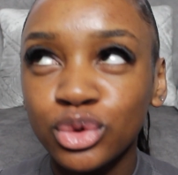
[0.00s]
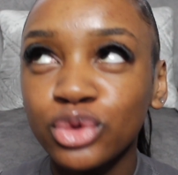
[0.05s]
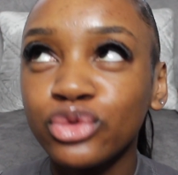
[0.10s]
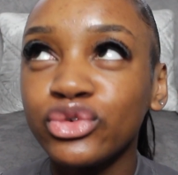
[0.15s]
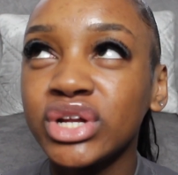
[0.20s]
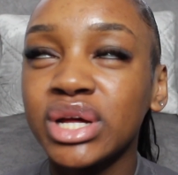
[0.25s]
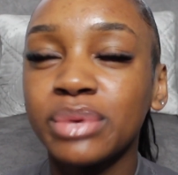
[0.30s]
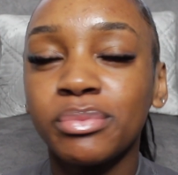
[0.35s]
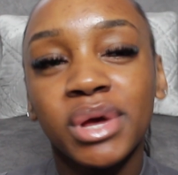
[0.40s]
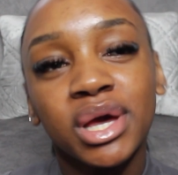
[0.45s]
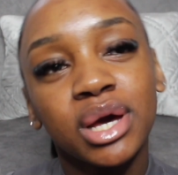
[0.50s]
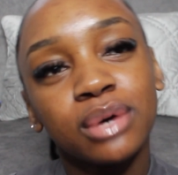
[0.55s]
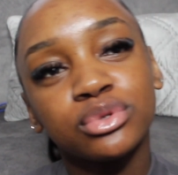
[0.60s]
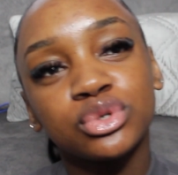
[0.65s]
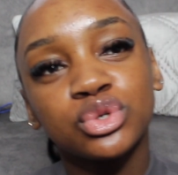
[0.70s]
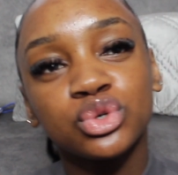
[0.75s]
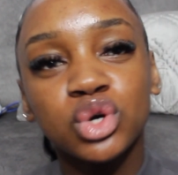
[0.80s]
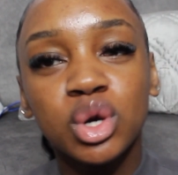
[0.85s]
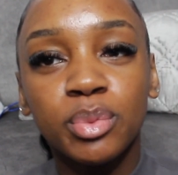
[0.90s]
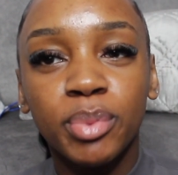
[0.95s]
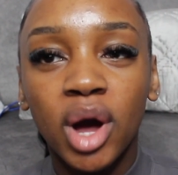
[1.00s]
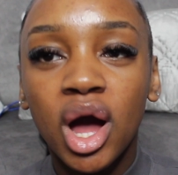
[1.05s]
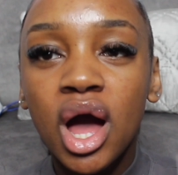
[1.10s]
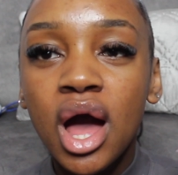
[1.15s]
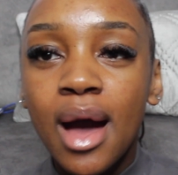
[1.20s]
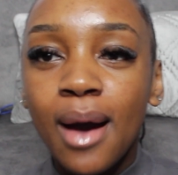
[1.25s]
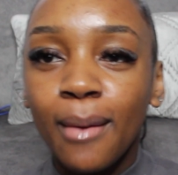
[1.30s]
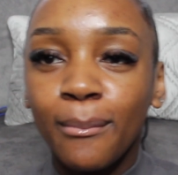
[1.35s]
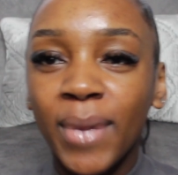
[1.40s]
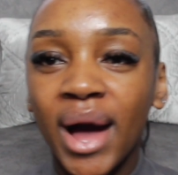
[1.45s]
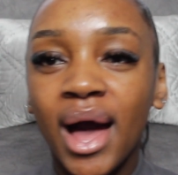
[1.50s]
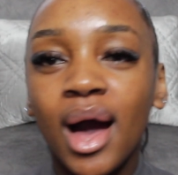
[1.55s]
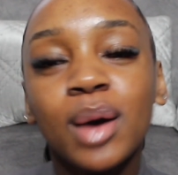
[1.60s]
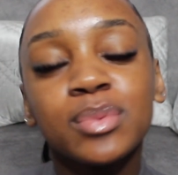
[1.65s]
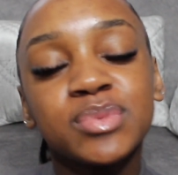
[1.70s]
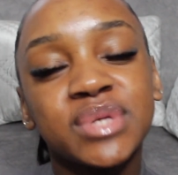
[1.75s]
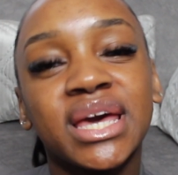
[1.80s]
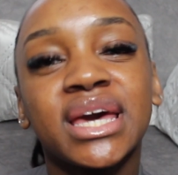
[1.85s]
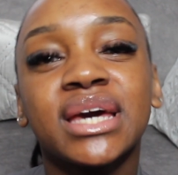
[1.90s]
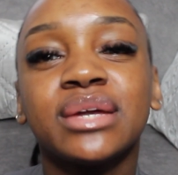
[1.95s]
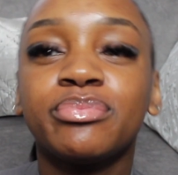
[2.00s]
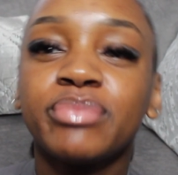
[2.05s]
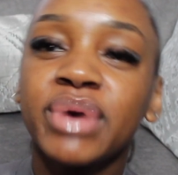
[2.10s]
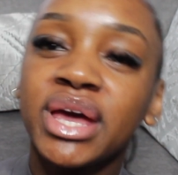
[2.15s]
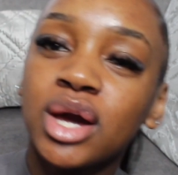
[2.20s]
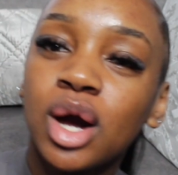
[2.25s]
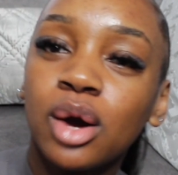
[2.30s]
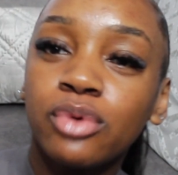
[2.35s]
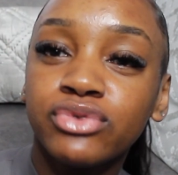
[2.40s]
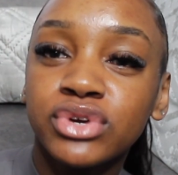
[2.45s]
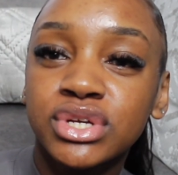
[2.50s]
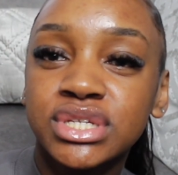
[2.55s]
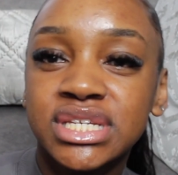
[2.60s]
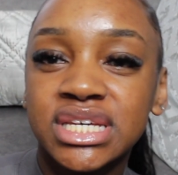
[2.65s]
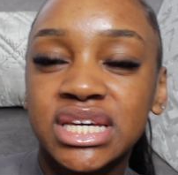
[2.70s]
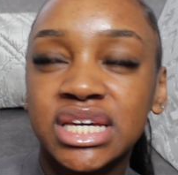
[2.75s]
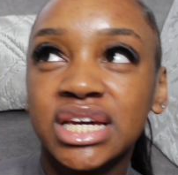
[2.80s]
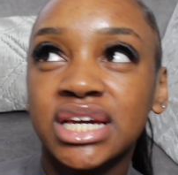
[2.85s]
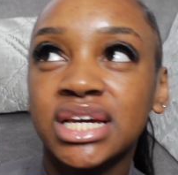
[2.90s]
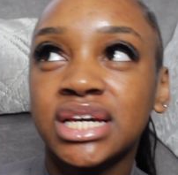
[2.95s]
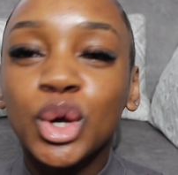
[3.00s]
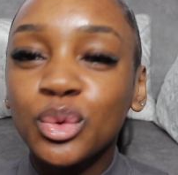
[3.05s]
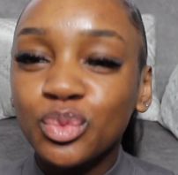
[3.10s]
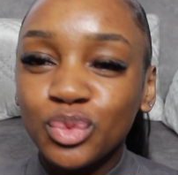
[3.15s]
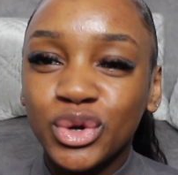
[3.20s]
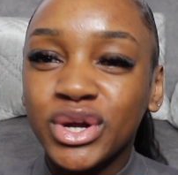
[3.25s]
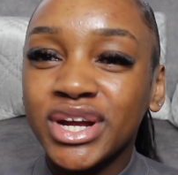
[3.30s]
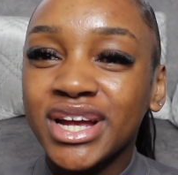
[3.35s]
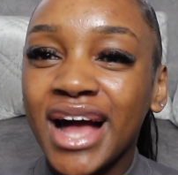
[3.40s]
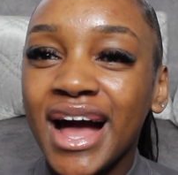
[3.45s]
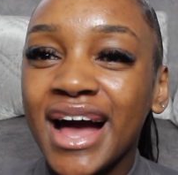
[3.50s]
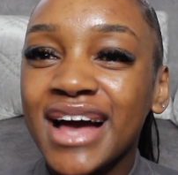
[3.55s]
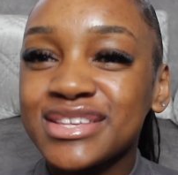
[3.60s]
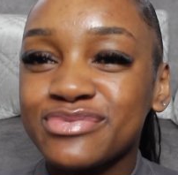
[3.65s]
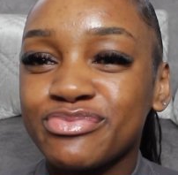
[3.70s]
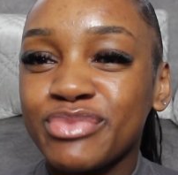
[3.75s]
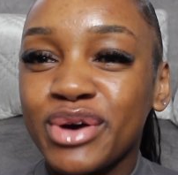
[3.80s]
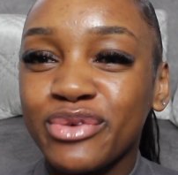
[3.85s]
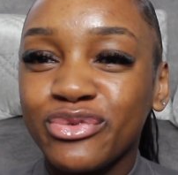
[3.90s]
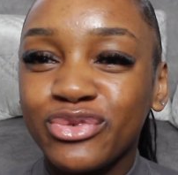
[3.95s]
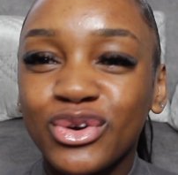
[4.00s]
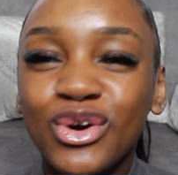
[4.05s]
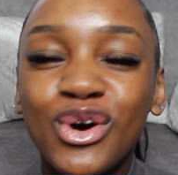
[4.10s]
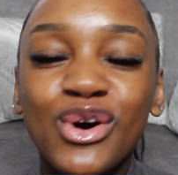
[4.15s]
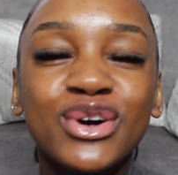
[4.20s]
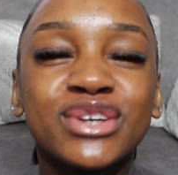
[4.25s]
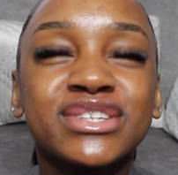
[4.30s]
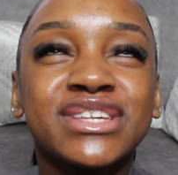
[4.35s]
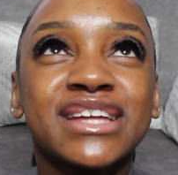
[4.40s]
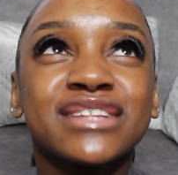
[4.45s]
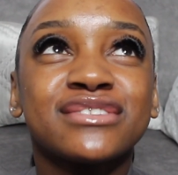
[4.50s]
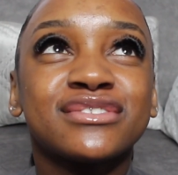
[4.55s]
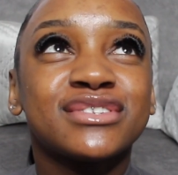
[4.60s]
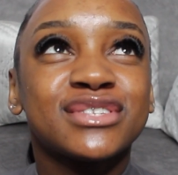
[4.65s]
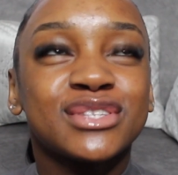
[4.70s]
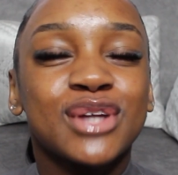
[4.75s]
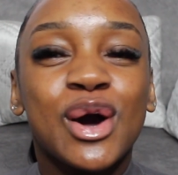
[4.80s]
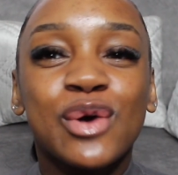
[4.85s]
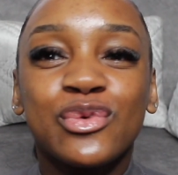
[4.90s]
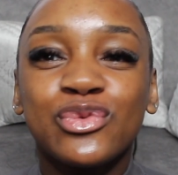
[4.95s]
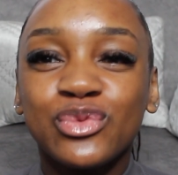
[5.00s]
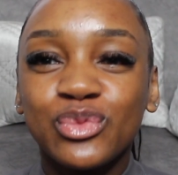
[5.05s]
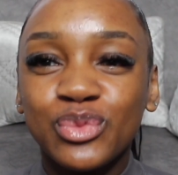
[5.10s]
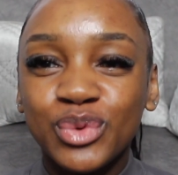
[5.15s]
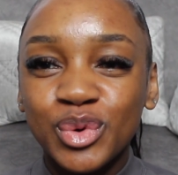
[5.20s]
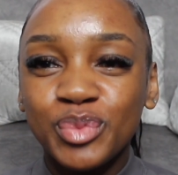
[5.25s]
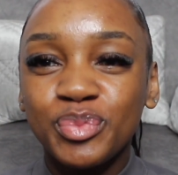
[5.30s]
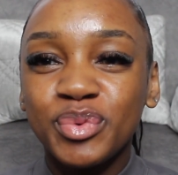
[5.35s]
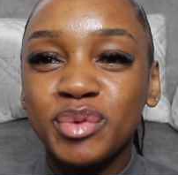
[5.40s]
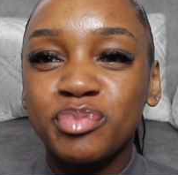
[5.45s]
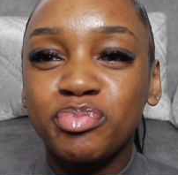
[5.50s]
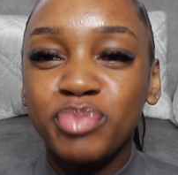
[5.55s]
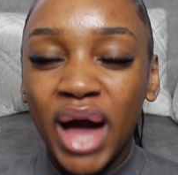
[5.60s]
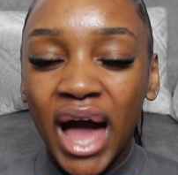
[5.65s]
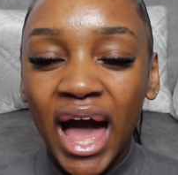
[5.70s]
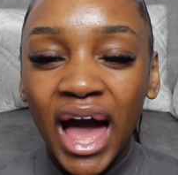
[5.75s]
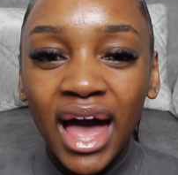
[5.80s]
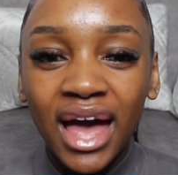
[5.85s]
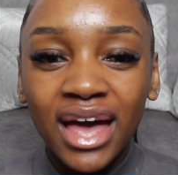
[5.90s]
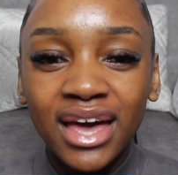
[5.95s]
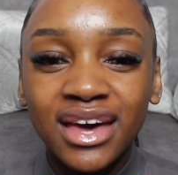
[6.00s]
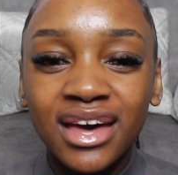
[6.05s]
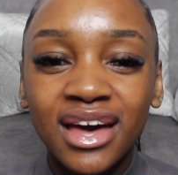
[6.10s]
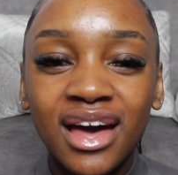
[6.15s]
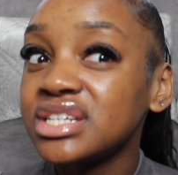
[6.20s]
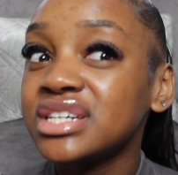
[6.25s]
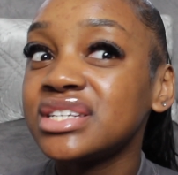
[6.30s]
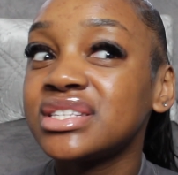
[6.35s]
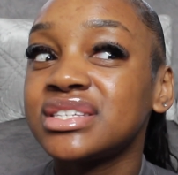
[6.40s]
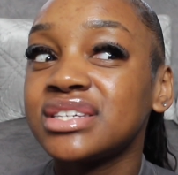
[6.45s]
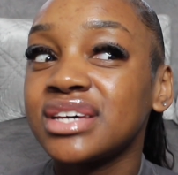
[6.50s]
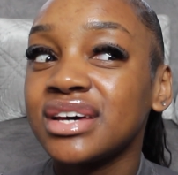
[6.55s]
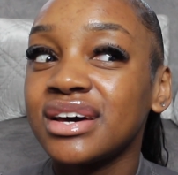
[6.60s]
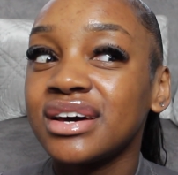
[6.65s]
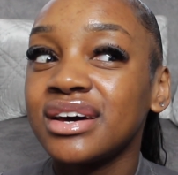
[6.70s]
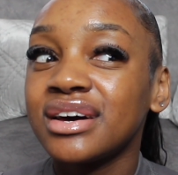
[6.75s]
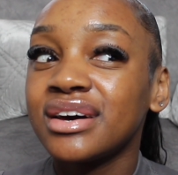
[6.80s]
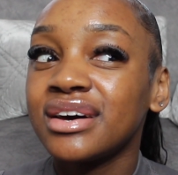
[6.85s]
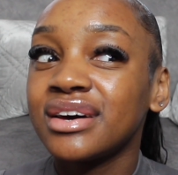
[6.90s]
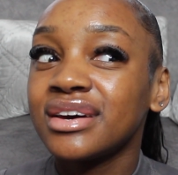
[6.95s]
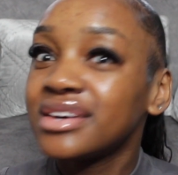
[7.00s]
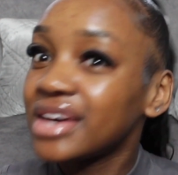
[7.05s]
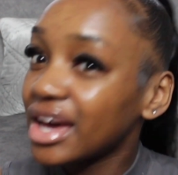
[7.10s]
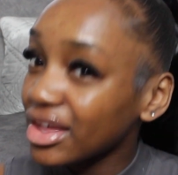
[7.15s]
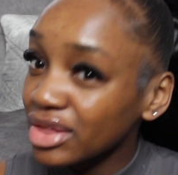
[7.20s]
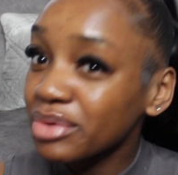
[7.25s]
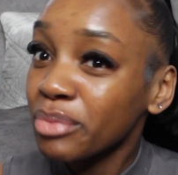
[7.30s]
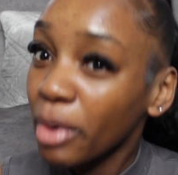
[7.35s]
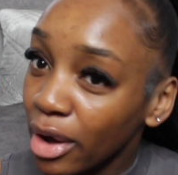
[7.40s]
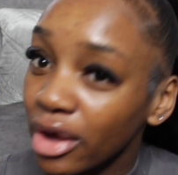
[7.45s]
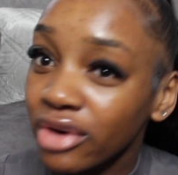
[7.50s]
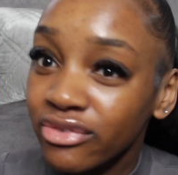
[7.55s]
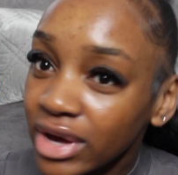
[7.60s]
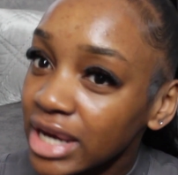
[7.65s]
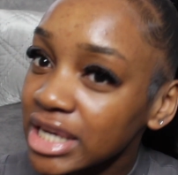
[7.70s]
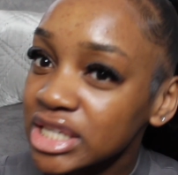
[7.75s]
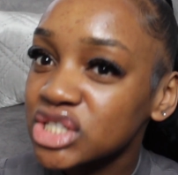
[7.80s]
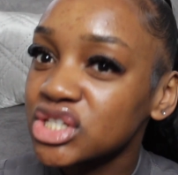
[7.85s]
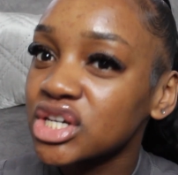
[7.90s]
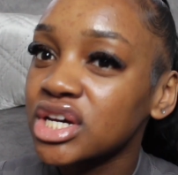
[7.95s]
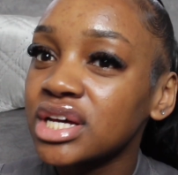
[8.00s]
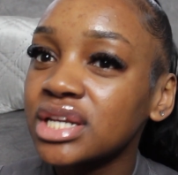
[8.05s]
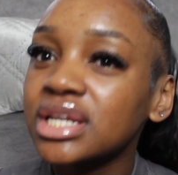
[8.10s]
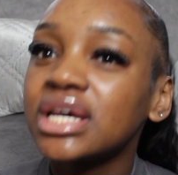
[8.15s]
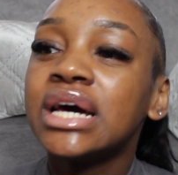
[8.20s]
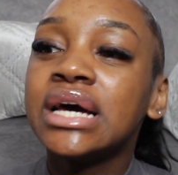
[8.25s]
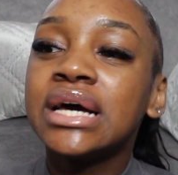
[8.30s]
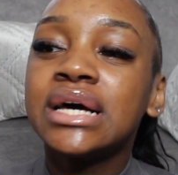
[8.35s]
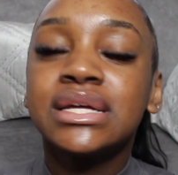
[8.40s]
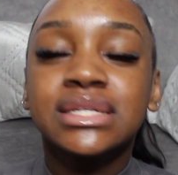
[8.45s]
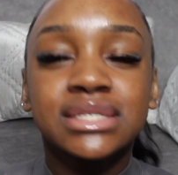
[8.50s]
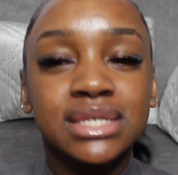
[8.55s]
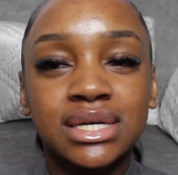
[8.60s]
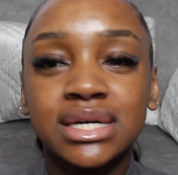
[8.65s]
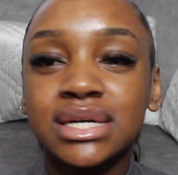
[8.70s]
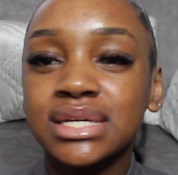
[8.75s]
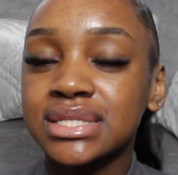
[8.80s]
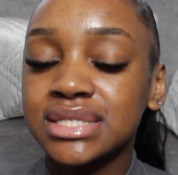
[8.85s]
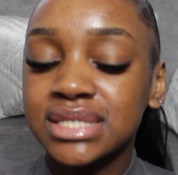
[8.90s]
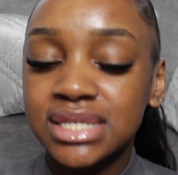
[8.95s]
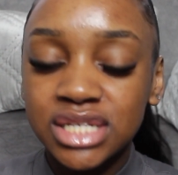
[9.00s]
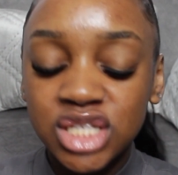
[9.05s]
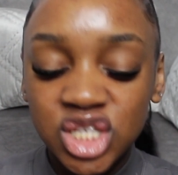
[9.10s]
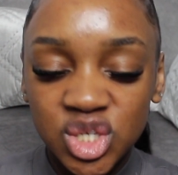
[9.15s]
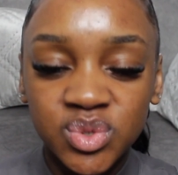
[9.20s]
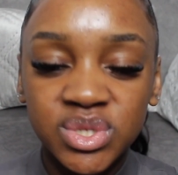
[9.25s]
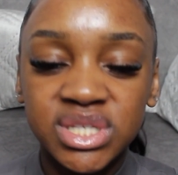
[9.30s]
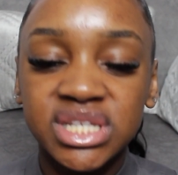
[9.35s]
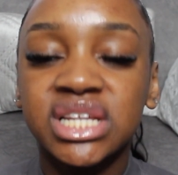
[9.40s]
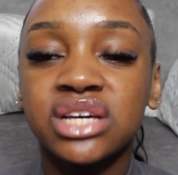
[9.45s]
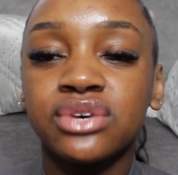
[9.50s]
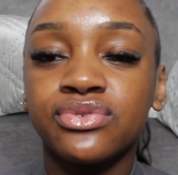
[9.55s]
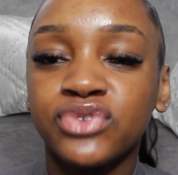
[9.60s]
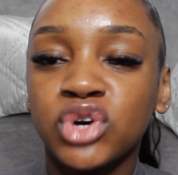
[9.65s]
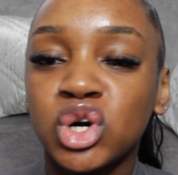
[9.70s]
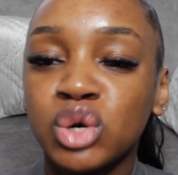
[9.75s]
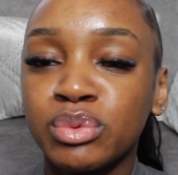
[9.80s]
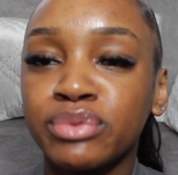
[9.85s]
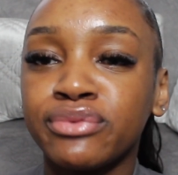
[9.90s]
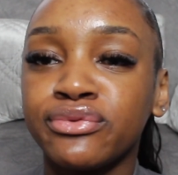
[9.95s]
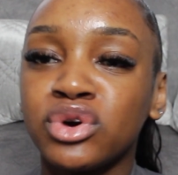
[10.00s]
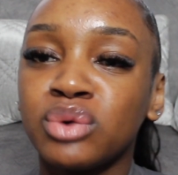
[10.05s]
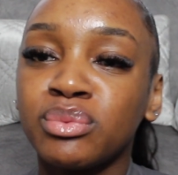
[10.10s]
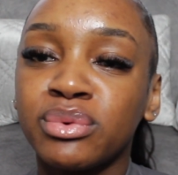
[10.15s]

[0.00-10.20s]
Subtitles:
Not really a makeup tutorial, but my updated makeup routine. Don't worry guys, my vlogs and stuff will be back. I need to get the motivation to continuously film